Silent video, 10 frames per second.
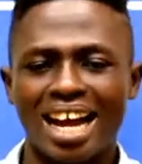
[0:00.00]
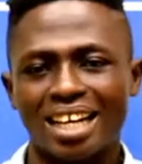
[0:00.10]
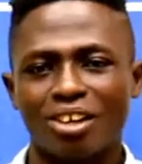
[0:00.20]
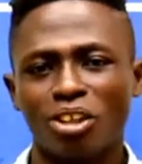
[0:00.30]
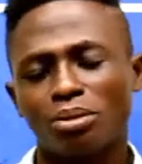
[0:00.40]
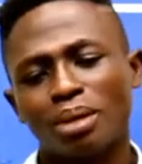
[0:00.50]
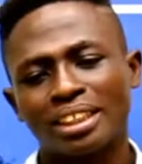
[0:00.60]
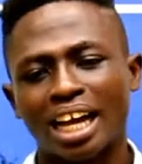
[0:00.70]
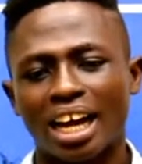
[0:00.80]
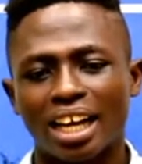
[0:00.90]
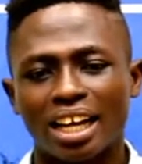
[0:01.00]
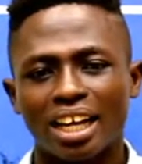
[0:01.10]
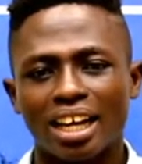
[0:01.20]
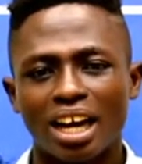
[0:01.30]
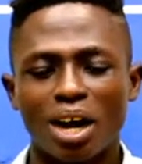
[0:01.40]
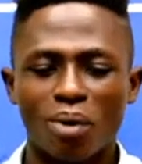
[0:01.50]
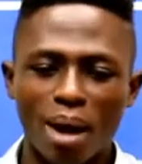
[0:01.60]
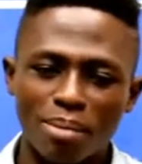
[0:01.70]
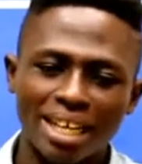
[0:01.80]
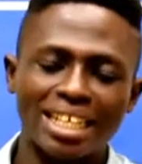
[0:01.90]
What's massa?
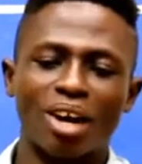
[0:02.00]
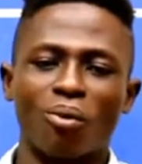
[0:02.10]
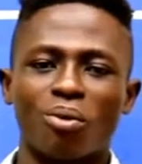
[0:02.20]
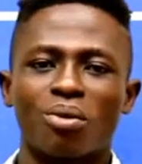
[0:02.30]
Abadi yo.